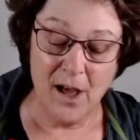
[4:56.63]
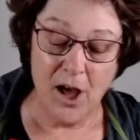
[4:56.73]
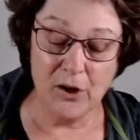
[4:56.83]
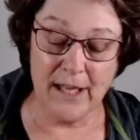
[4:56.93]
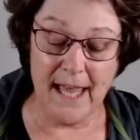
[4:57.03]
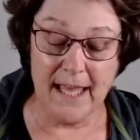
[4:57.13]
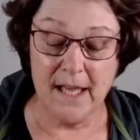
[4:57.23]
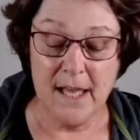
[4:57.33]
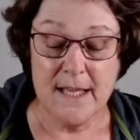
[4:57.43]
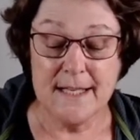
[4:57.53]
Okay,
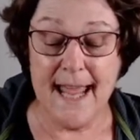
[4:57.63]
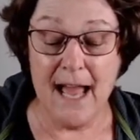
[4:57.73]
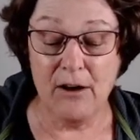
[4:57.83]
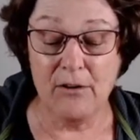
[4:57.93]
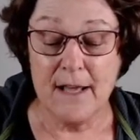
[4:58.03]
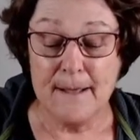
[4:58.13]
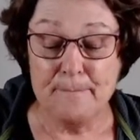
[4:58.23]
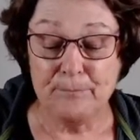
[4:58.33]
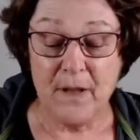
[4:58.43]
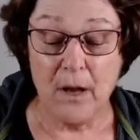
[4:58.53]
now
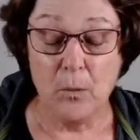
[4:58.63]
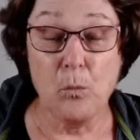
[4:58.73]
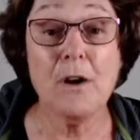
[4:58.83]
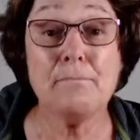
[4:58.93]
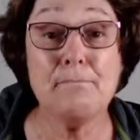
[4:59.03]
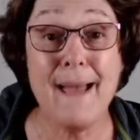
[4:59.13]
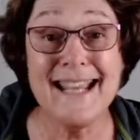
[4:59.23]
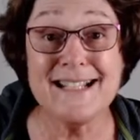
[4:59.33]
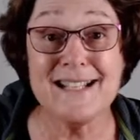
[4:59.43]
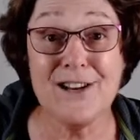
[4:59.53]
what
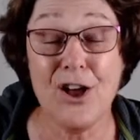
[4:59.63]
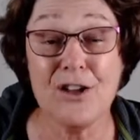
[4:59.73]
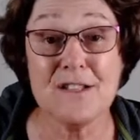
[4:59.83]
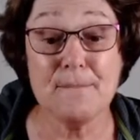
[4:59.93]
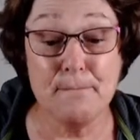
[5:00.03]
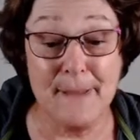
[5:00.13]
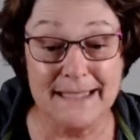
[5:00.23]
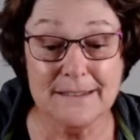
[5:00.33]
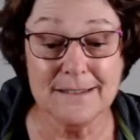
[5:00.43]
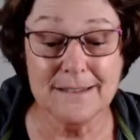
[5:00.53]
makes glass
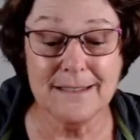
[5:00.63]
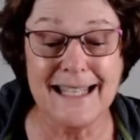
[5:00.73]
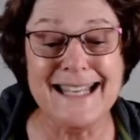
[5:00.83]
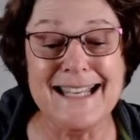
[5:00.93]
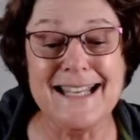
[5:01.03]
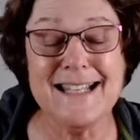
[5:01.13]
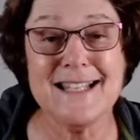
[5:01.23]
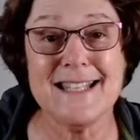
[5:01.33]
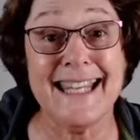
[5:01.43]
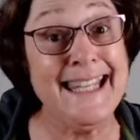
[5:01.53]
melt
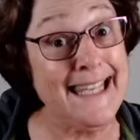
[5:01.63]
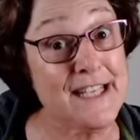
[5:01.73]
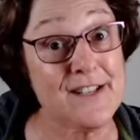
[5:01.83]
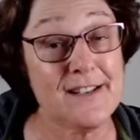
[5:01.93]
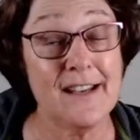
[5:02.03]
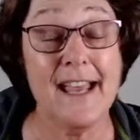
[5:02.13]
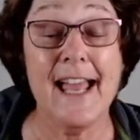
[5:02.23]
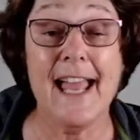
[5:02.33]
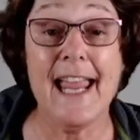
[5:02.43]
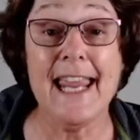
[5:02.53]
is heat
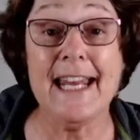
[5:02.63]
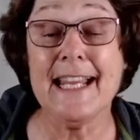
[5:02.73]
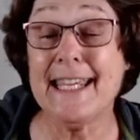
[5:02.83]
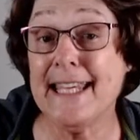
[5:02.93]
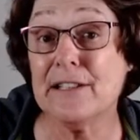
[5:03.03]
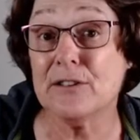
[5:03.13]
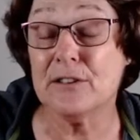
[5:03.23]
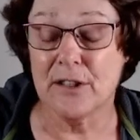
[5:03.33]
in a kiln.